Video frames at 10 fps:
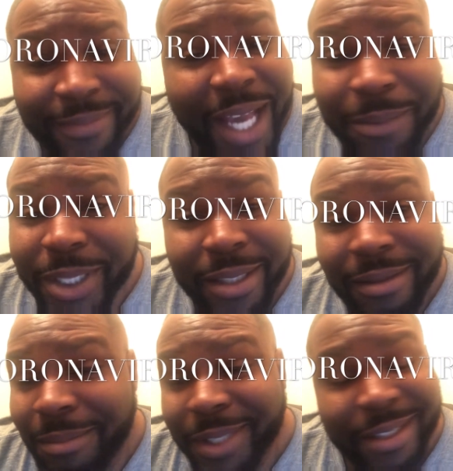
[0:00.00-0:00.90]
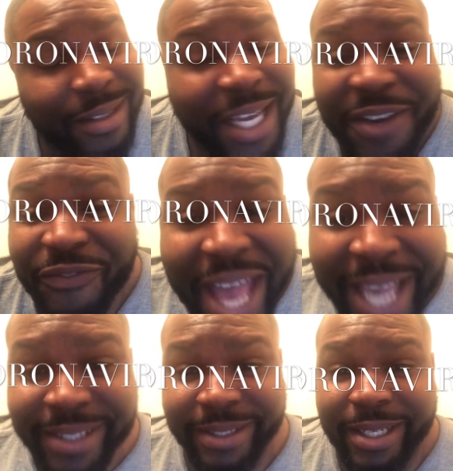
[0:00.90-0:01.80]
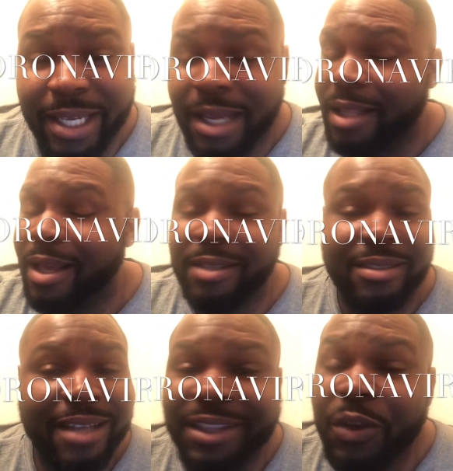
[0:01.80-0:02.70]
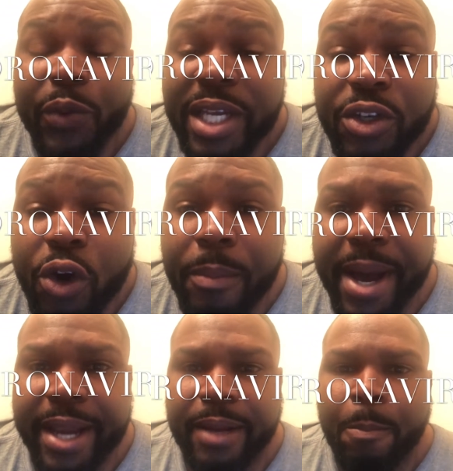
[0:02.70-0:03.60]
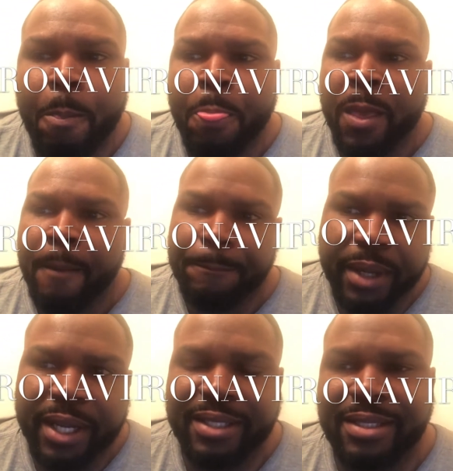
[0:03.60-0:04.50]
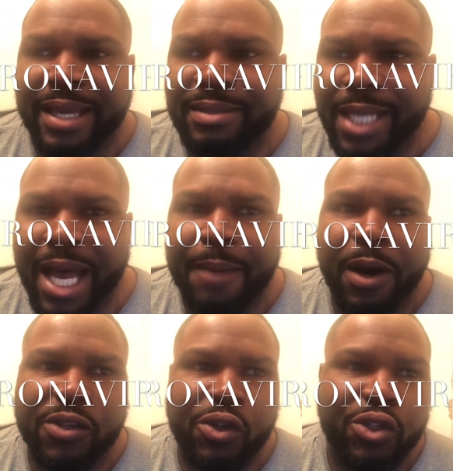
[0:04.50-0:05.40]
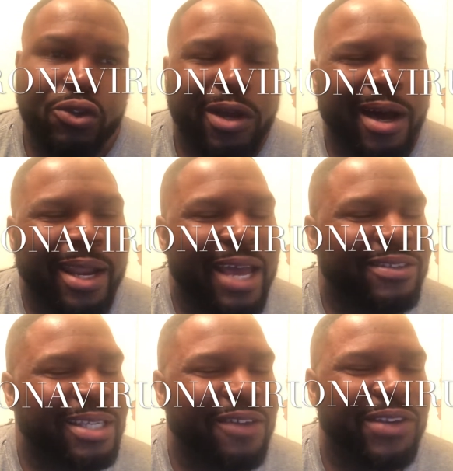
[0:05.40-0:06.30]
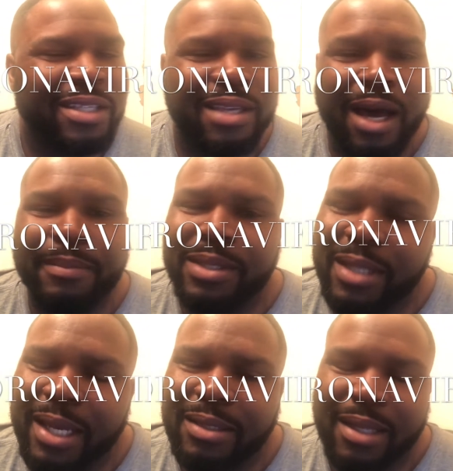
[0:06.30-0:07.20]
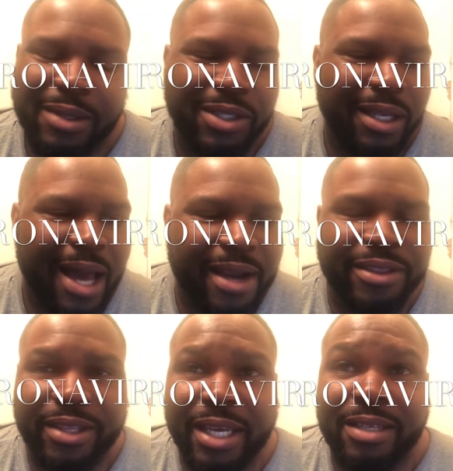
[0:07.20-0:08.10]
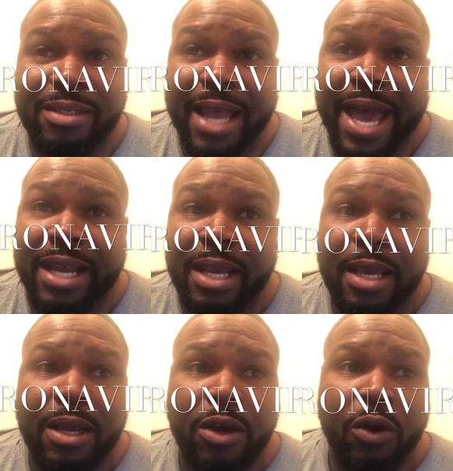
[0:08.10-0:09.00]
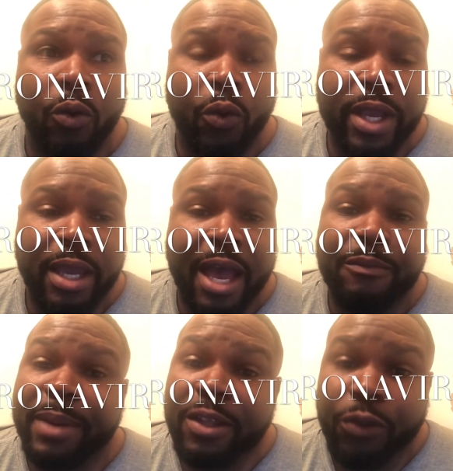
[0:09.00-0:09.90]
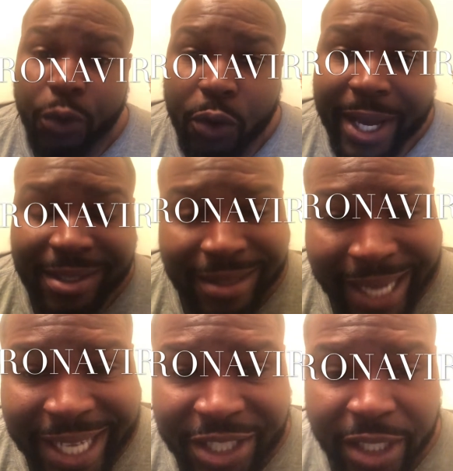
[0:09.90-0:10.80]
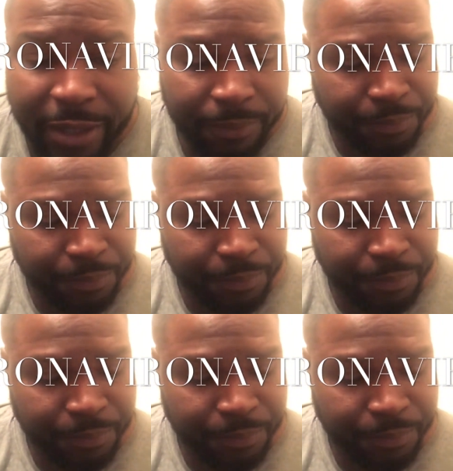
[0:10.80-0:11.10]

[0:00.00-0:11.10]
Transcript: I'm just, I'm just stating the facts. There's nothing we can do about it. But at the same time, also too, God has given us common sense. There's a lot of things that we have been through as a nation